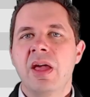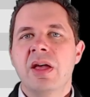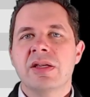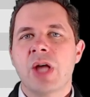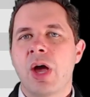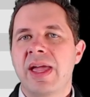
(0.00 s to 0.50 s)

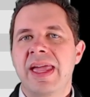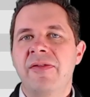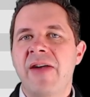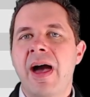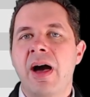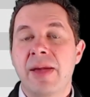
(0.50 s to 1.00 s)
So
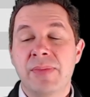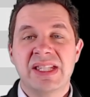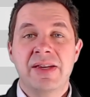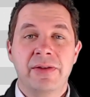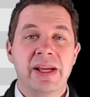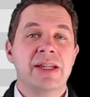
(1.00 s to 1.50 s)
if our
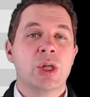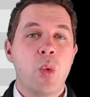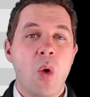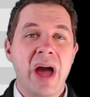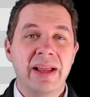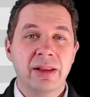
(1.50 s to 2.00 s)
emissivity is
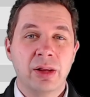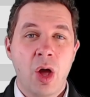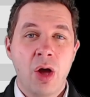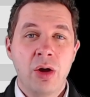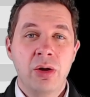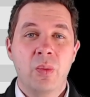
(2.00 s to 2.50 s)
quite
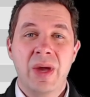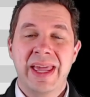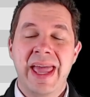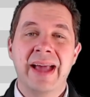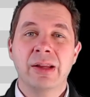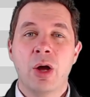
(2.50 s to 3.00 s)
low, we're
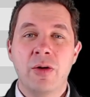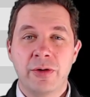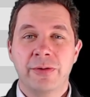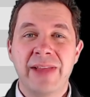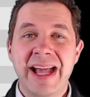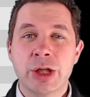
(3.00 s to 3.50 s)
getting a lot of
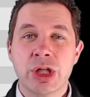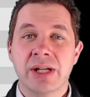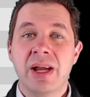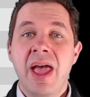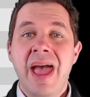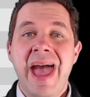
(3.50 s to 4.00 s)

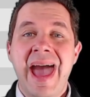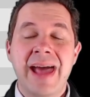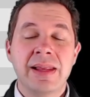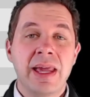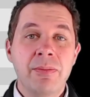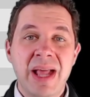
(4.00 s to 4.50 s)
reflection.
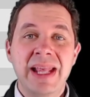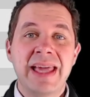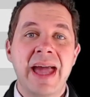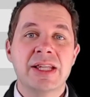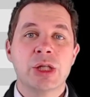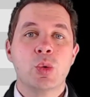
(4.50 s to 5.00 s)
And in many
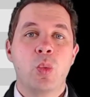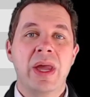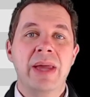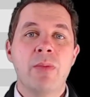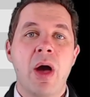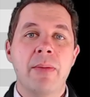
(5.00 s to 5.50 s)
cases,
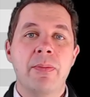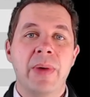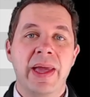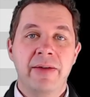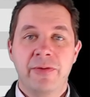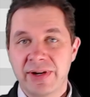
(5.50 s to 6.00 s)
we might
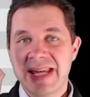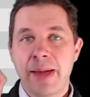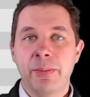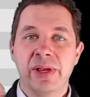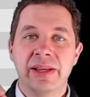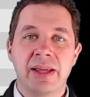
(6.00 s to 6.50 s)
be, for
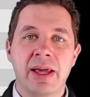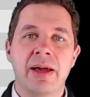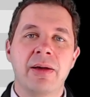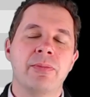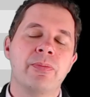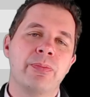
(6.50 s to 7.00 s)
example, in
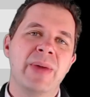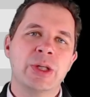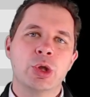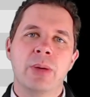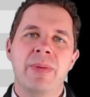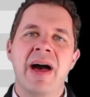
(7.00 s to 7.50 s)
the
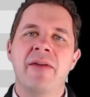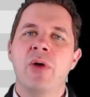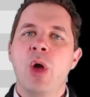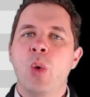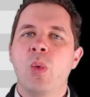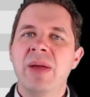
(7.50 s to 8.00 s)
picture above,
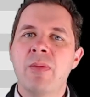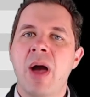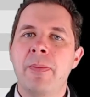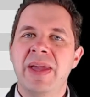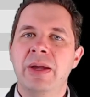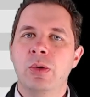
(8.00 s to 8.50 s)
we
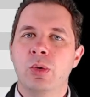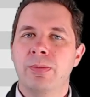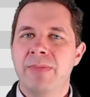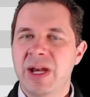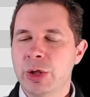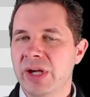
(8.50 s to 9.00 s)
might be
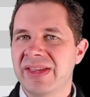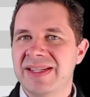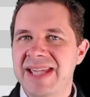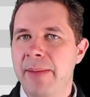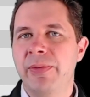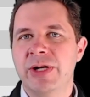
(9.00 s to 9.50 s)
measuring the
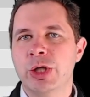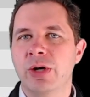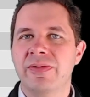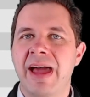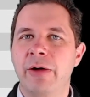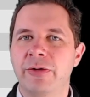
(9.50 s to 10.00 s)
temperature
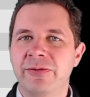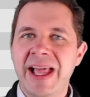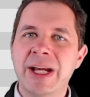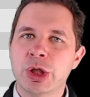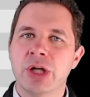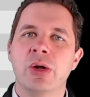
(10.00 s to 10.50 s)
of that
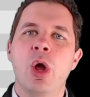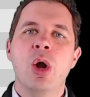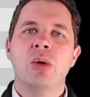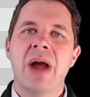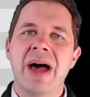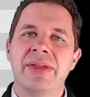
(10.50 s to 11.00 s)
reflection
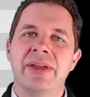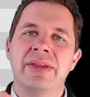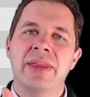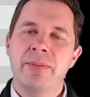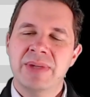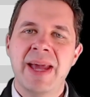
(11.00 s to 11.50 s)
rather than
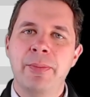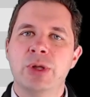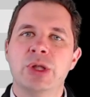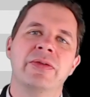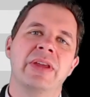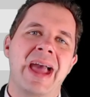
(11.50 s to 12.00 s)
the
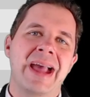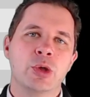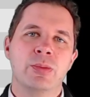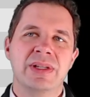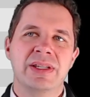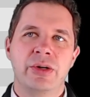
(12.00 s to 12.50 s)
temperature of the
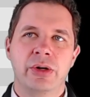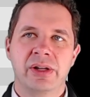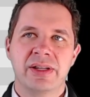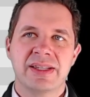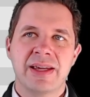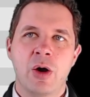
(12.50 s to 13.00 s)
actual material
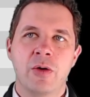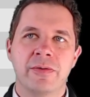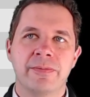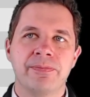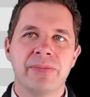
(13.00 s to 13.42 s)
itself.